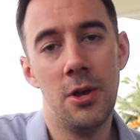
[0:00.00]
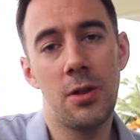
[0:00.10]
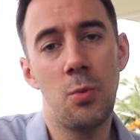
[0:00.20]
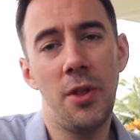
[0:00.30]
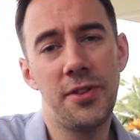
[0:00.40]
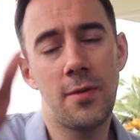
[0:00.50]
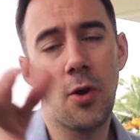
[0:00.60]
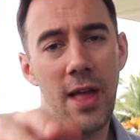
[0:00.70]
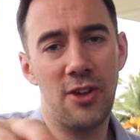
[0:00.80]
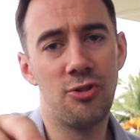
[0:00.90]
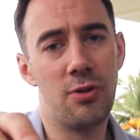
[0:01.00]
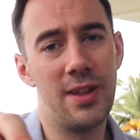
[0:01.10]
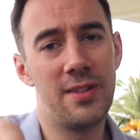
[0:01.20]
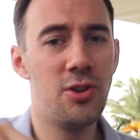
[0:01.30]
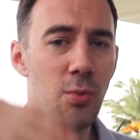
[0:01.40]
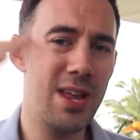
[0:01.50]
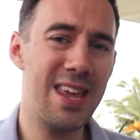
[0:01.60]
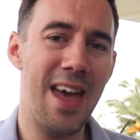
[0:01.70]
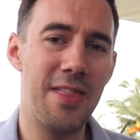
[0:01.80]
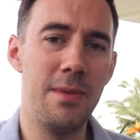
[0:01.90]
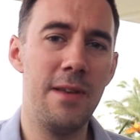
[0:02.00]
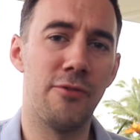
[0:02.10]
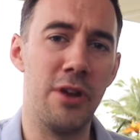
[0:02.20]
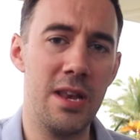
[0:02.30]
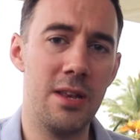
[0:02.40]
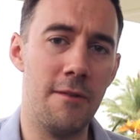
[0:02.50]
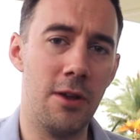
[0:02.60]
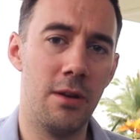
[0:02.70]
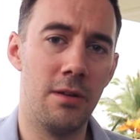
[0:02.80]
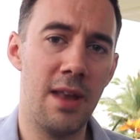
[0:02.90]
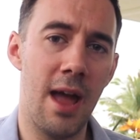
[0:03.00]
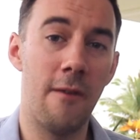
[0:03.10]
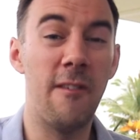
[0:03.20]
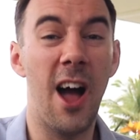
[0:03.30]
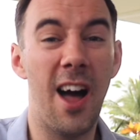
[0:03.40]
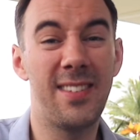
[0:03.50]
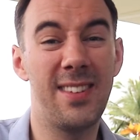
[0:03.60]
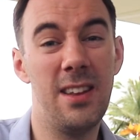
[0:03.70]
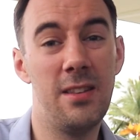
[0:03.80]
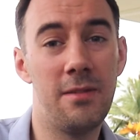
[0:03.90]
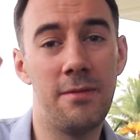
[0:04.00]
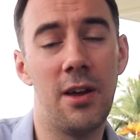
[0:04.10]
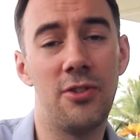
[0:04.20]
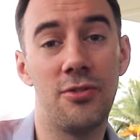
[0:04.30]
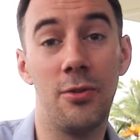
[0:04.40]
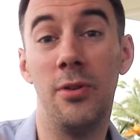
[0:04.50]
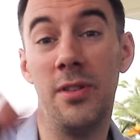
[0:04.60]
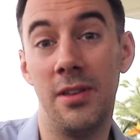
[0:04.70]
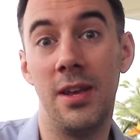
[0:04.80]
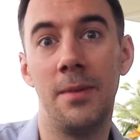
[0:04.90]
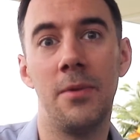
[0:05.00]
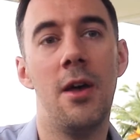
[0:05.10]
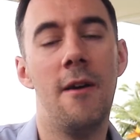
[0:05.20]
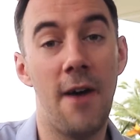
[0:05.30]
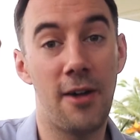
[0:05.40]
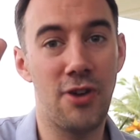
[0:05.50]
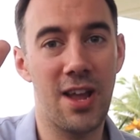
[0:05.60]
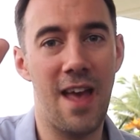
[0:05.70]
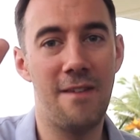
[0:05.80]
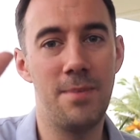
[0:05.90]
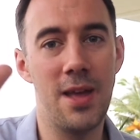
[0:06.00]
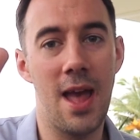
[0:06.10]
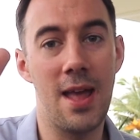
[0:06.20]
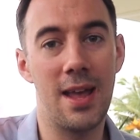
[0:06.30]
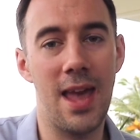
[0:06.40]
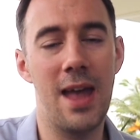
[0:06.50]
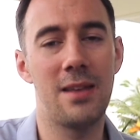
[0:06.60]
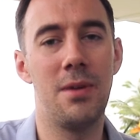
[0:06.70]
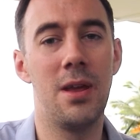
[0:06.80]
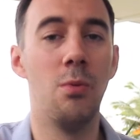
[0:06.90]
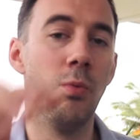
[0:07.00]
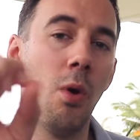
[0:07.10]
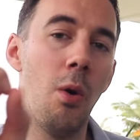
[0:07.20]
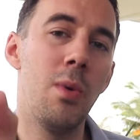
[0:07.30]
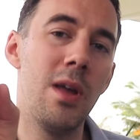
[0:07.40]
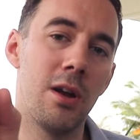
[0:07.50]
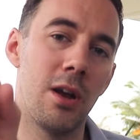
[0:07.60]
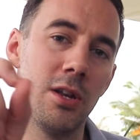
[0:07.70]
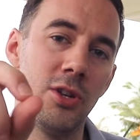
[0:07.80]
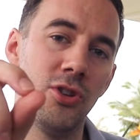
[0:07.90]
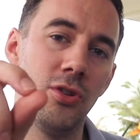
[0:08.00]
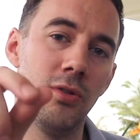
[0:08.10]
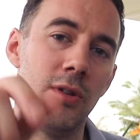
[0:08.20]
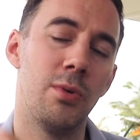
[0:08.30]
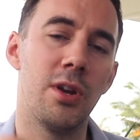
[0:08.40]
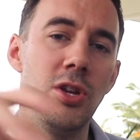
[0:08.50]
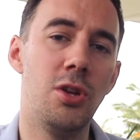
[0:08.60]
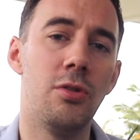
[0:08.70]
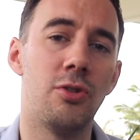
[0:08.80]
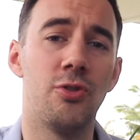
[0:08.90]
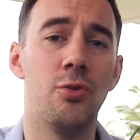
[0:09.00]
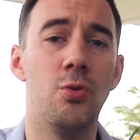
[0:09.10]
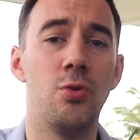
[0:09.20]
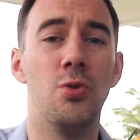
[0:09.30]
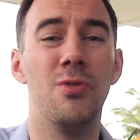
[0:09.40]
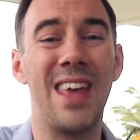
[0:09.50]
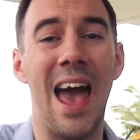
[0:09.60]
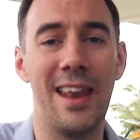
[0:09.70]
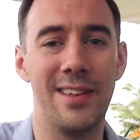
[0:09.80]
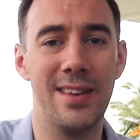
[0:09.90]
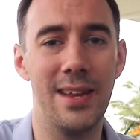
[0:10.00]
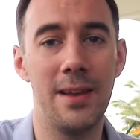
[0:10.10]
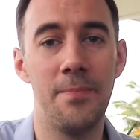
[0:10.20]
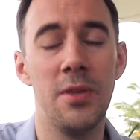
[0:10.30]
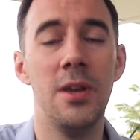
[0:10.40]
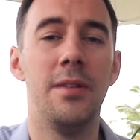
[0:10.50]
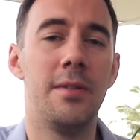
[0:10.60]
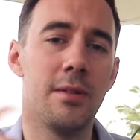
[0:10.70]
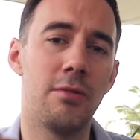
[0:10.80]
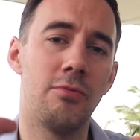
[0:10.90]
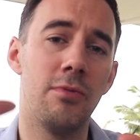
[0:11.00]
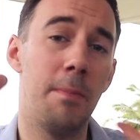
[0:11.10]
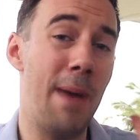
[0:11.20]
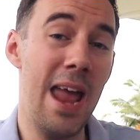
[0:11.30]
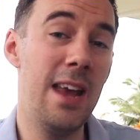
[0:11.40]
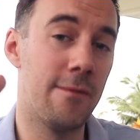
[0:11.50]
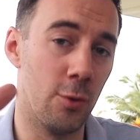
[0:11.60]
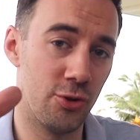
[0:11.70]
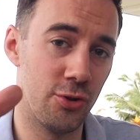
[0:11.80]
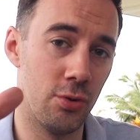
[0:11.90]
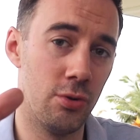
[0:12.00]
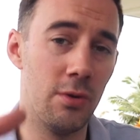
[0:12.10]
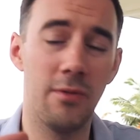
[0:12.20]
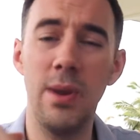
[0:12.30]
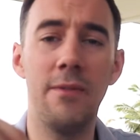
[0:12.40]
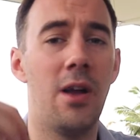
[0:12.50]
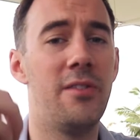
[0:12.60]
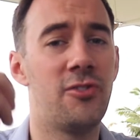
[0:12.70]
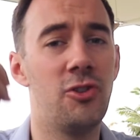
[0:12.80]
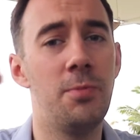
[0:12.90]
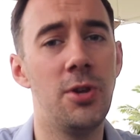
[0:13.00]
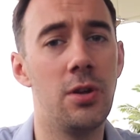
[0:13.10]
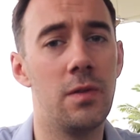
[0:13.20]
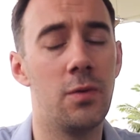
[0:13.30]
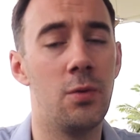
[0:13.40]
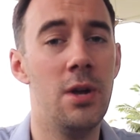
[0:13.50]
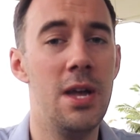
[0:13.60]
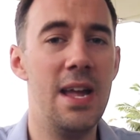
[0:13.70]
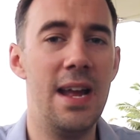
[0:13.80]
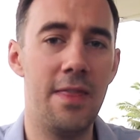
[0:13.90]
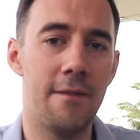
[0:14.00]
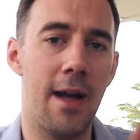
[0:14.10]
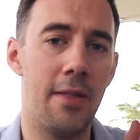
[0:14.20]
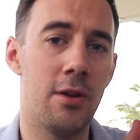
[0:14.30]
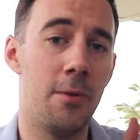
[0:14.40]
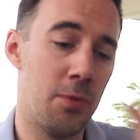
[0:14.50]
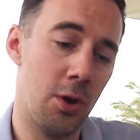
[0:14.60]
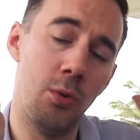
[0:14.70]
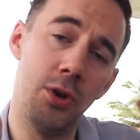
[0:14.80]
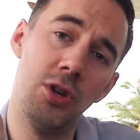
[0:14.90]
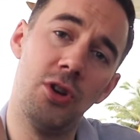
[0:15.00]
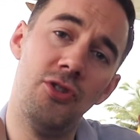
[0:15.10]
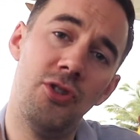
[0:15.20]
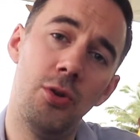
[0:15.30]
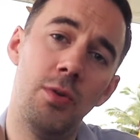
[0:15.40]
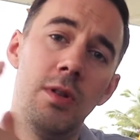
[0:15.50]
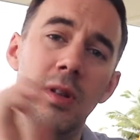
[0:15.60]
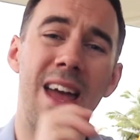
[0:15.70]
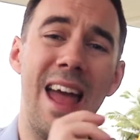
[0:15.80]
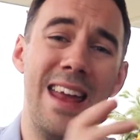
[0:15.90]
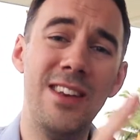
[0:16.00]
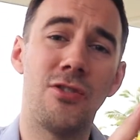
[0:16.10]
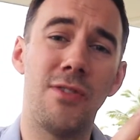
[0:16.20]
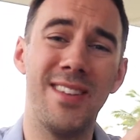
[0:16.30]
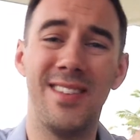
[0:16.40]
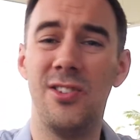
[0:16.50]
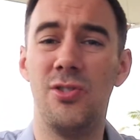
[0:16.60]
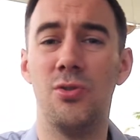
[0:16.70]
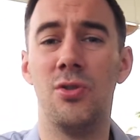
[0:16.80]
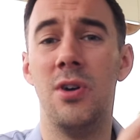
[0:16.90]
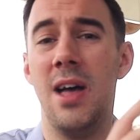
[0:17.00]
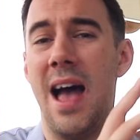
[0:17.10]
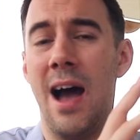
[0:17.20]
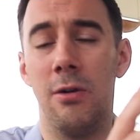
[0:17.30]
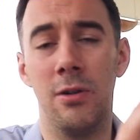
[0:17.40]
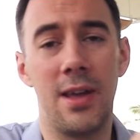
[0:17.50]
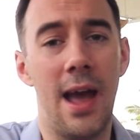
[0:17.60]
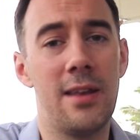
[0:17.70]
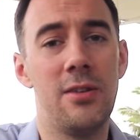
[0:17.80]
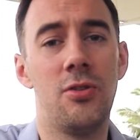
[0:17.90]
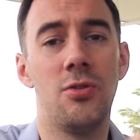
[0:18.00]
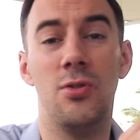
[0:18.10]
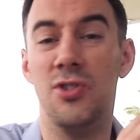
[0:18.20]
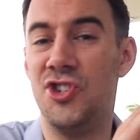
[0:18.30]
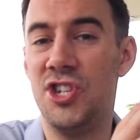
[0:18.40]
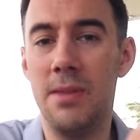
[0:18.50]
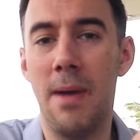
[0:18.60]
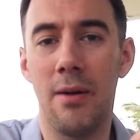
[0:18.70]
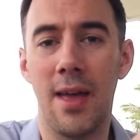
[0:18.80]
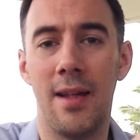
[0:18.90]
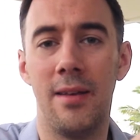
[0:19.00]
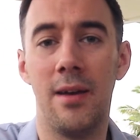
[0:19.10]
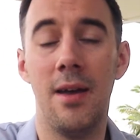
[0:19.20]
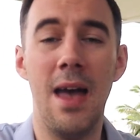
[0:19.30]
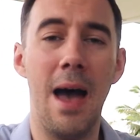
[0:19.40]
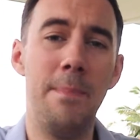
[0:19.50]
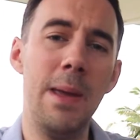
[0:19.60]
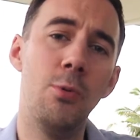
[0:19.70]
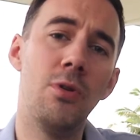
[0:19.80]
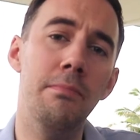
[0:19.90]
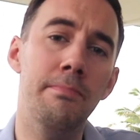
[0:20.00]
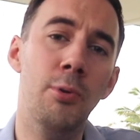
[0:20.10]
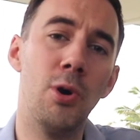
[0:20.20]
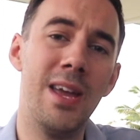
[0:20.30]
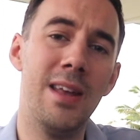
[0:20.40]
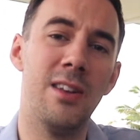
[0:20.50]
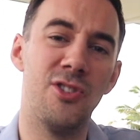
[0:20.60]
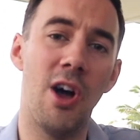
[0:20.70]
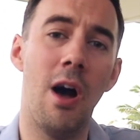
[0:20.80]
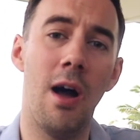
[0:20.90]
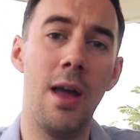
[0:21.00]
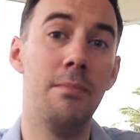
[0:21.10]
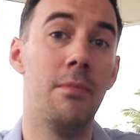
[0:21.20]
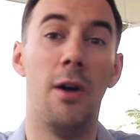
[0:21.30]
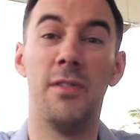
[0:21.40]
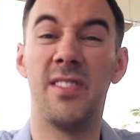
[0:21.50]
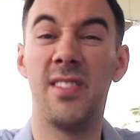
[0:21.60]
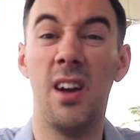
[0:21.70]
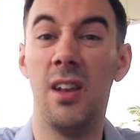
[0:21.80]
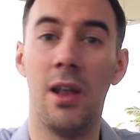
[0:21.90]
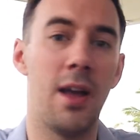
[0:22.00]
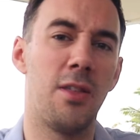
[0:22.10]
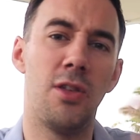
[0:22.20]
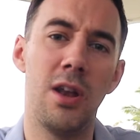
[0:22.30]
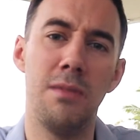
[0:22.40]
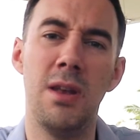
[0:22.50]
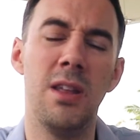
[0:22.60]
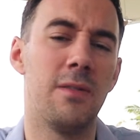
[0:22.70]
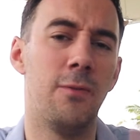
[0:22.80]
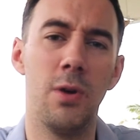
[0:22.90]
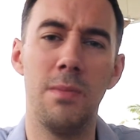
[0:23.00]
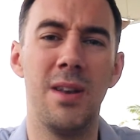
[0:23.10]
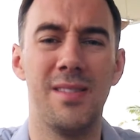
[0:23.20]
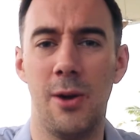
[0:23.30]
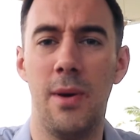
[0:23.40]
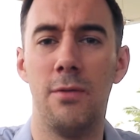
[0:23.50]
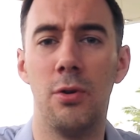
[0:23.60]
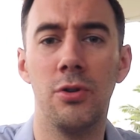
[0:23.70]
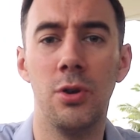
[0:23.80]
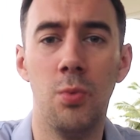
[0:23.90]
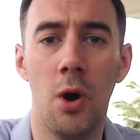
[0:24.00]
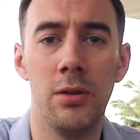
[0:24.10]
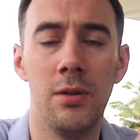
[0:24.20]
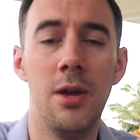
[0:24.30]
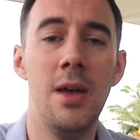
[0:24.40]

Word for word: So once you've got that shortlist, you want to get them in for an interview. Now for us in the FastTrack FBA Academy, what we are going to do is we're going to use a tool called Calendly. This is a paid for tool that we find super useful in the fact that what you can do is it integrates into your Outlook calendar or Gmail calendar, and people can book in a time of a certain like 30 minutes, 40 minutes, however long you want